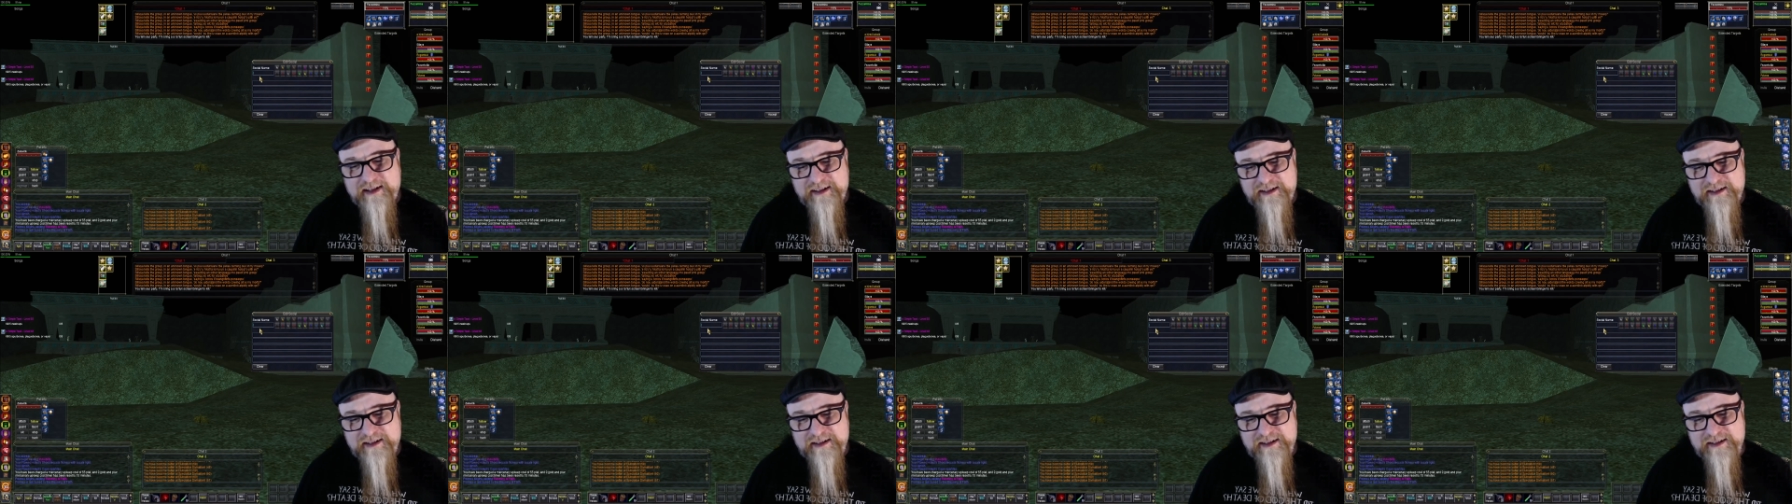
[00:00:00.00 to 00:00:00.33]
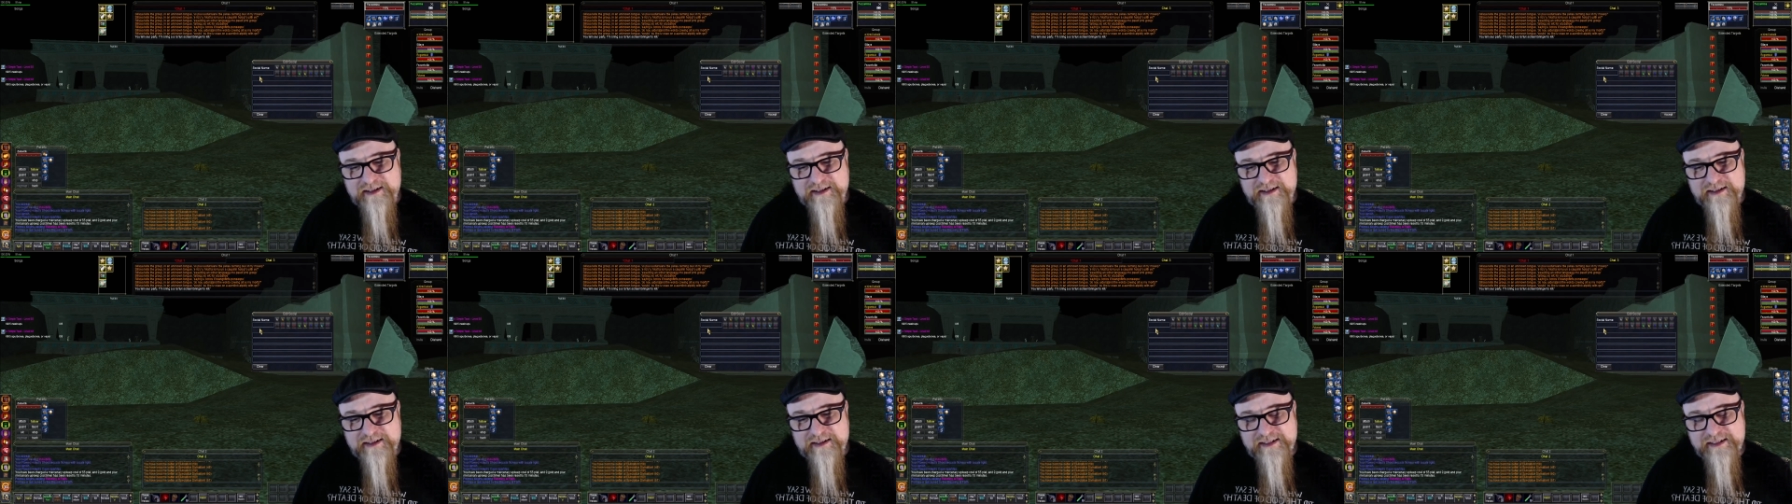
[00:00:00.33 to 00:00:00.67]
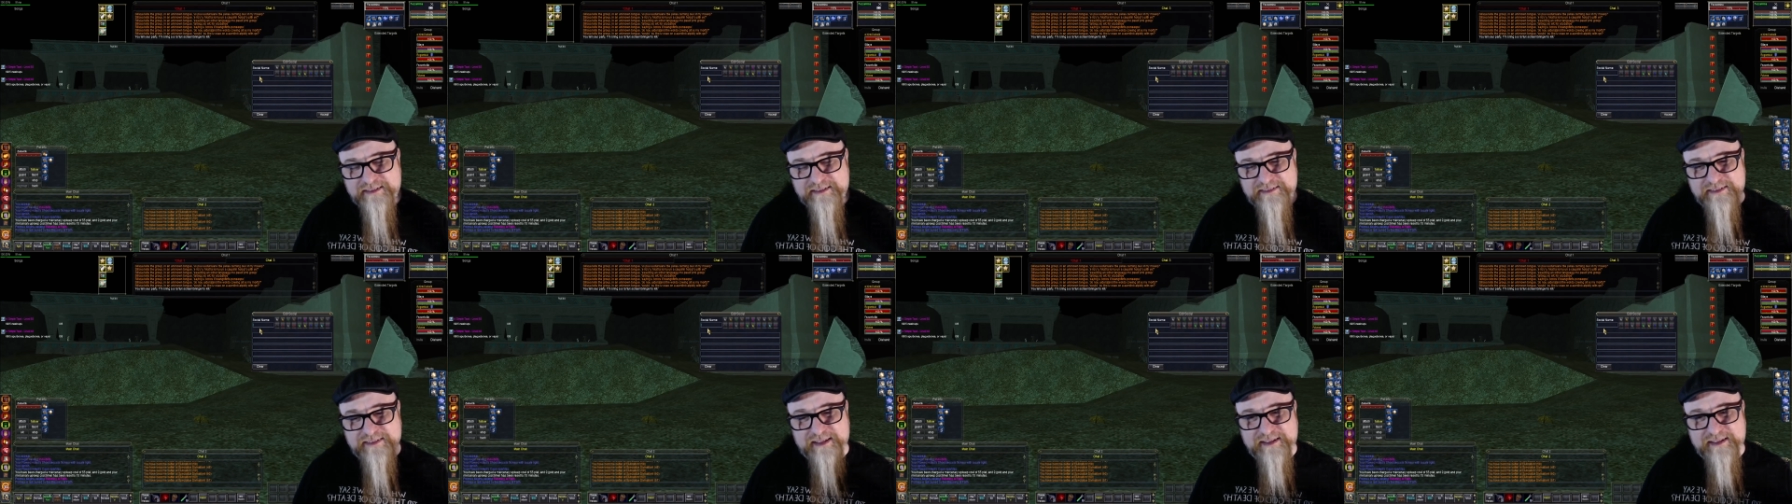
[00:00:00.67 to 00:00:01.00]
uh,
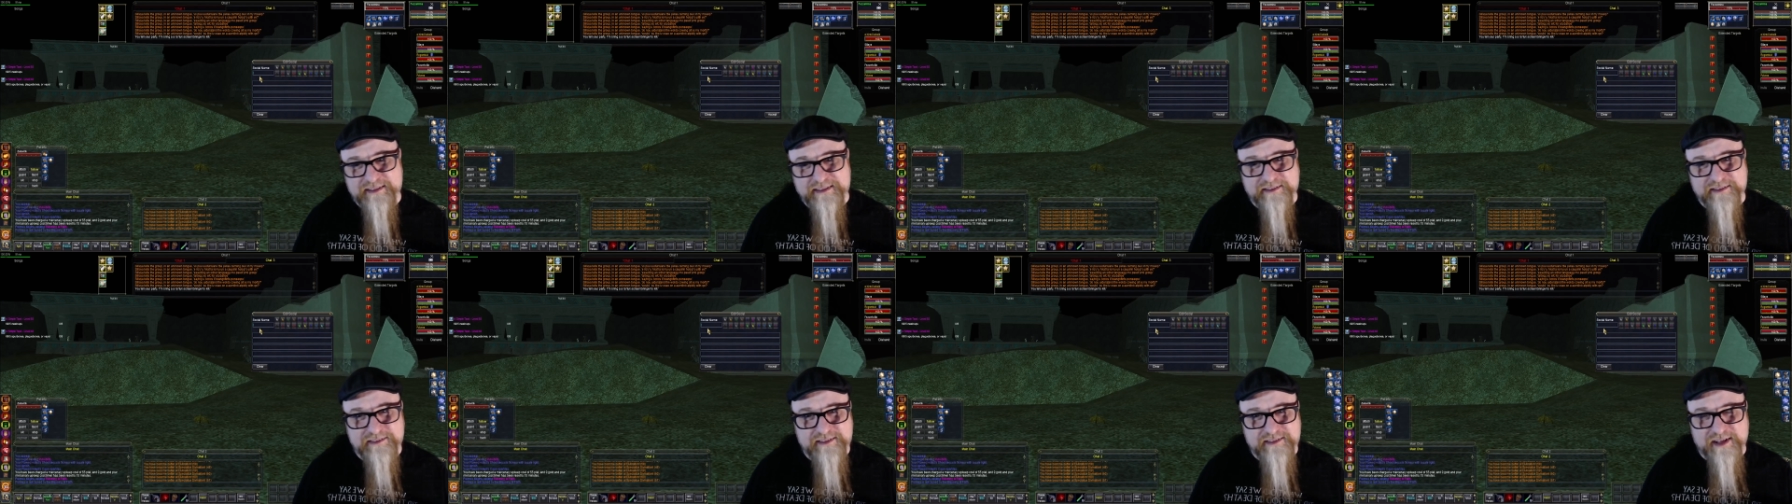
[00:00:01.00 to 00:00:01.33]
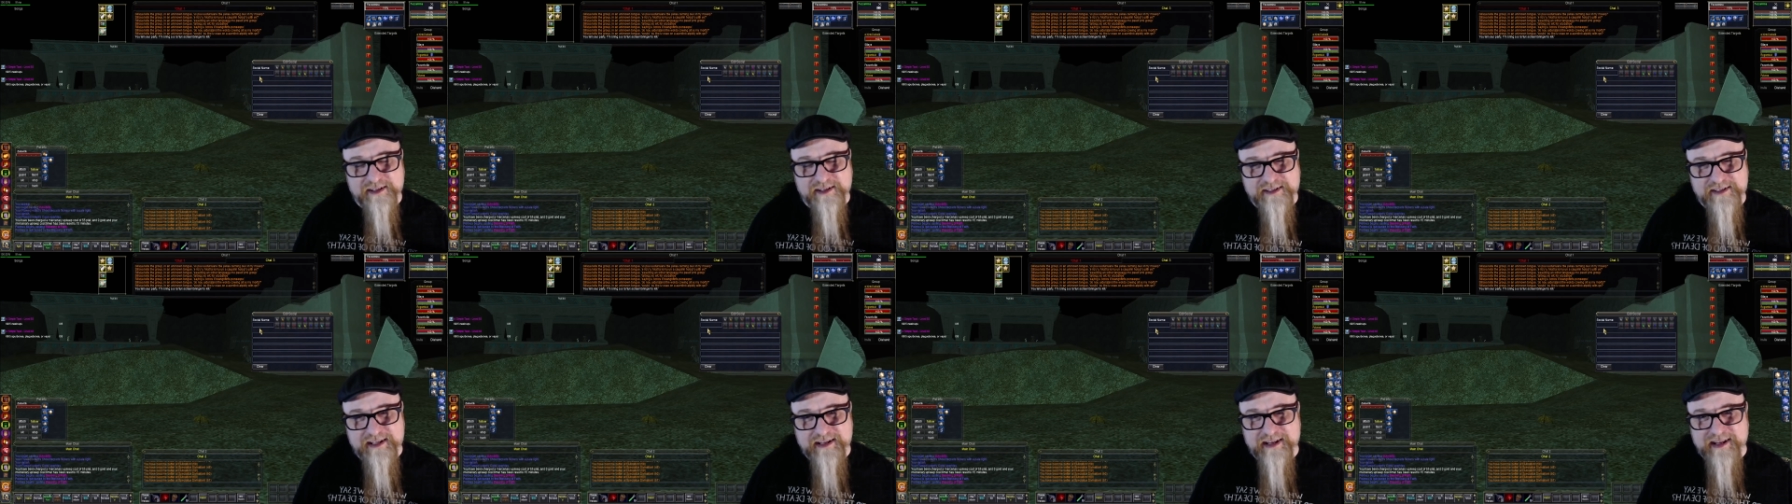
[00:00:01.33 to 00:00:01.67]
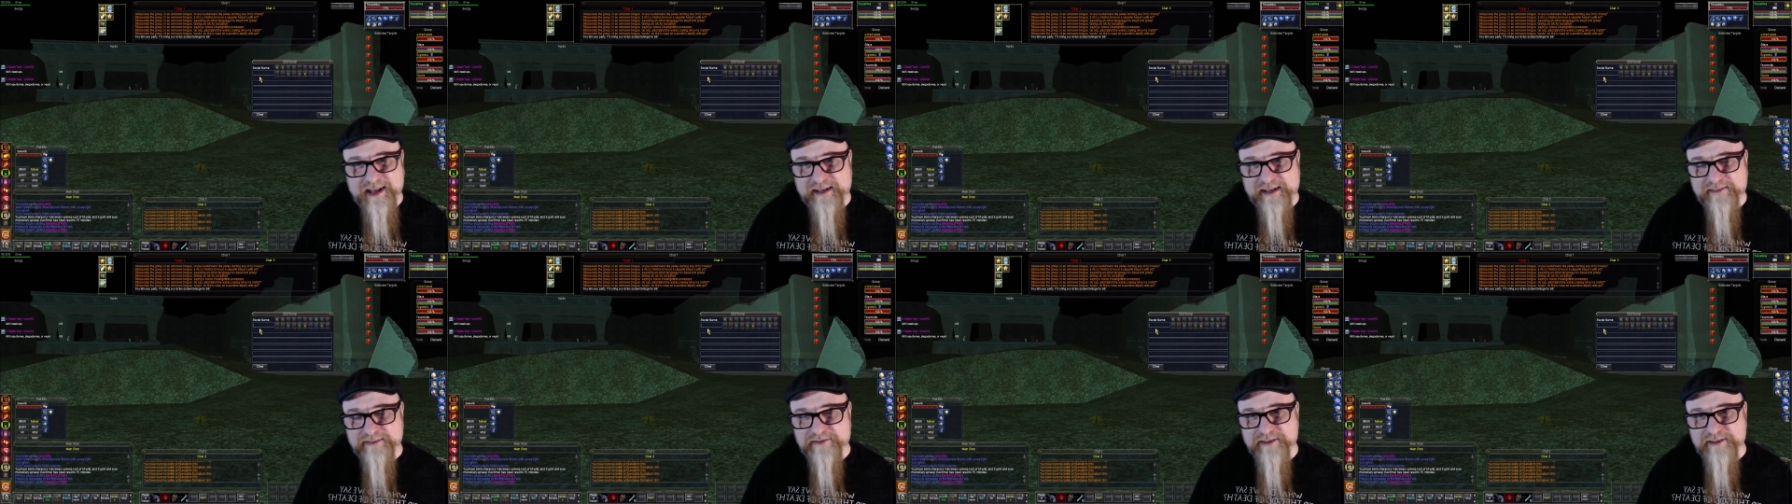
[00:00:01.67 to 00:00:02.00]
it's like they're ducking
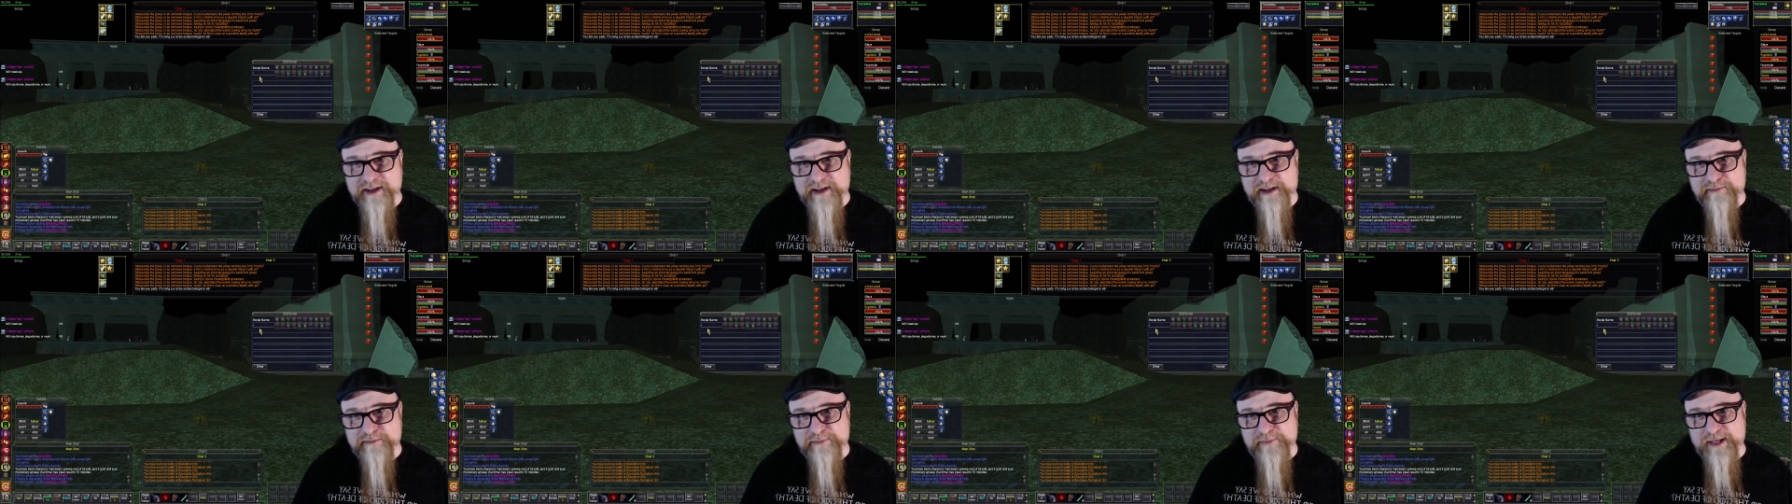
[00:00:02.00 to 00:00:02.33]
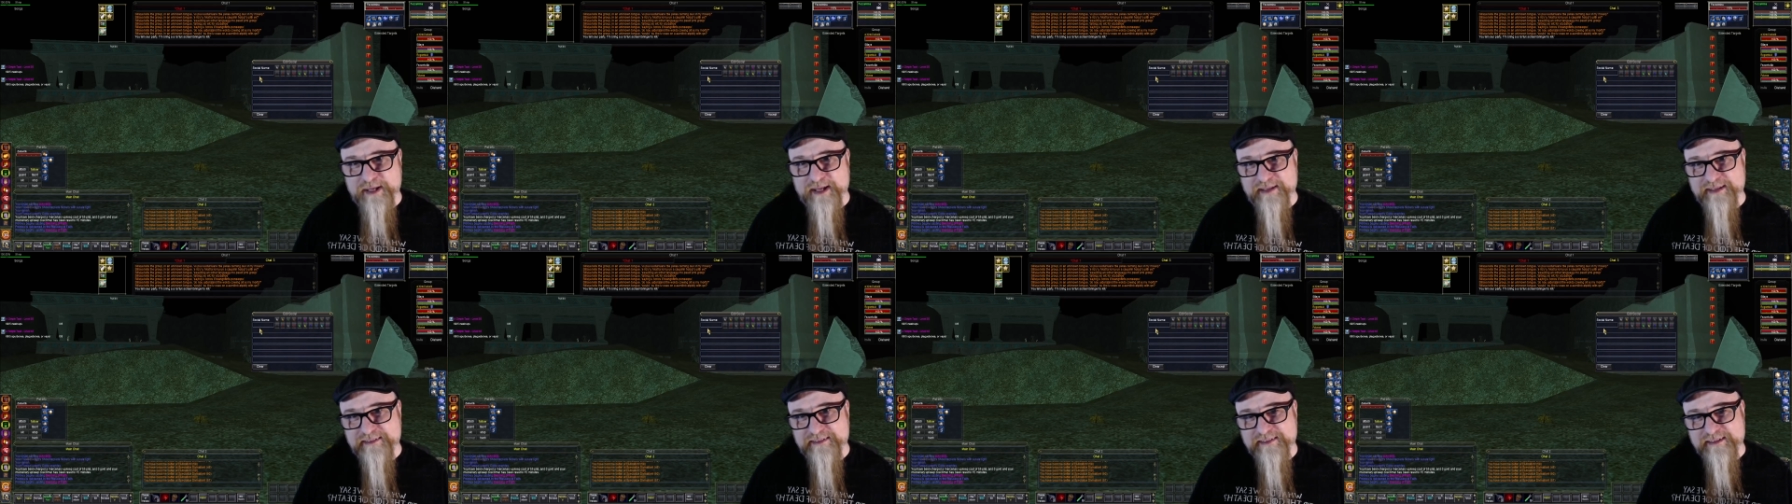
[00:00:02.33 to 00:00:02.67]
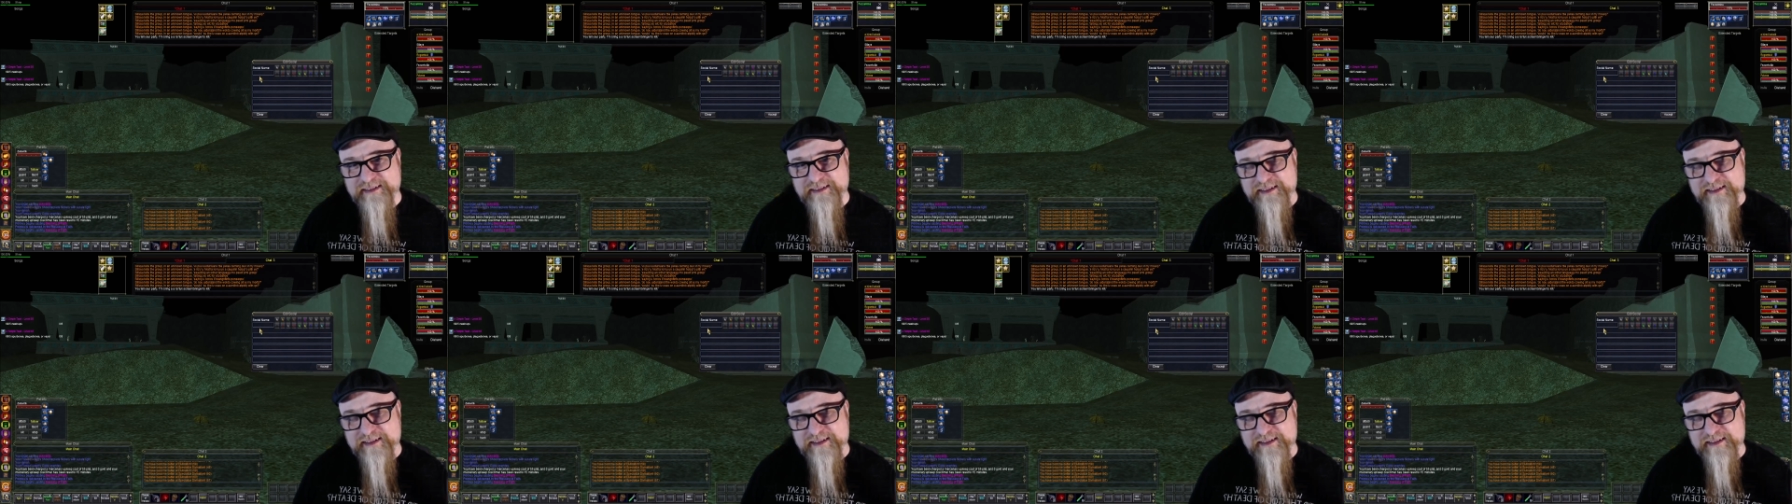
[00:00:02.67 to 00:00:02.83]
out of combat